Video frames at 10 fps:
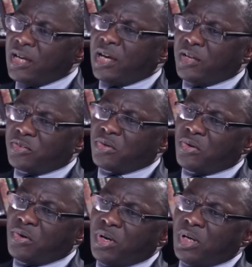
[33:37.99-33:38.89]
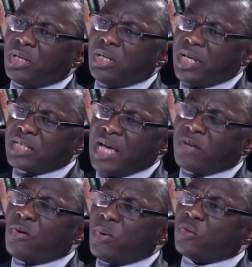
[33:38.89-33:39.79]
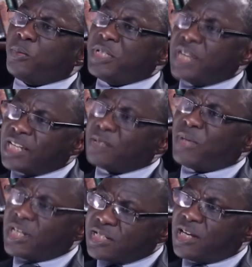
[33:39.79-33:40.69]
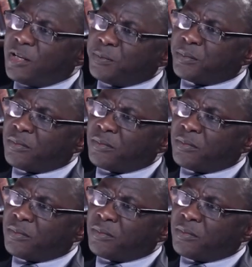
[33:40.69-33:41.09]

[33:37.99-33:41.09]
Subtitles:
And so, yes, I don't want to be judgmental,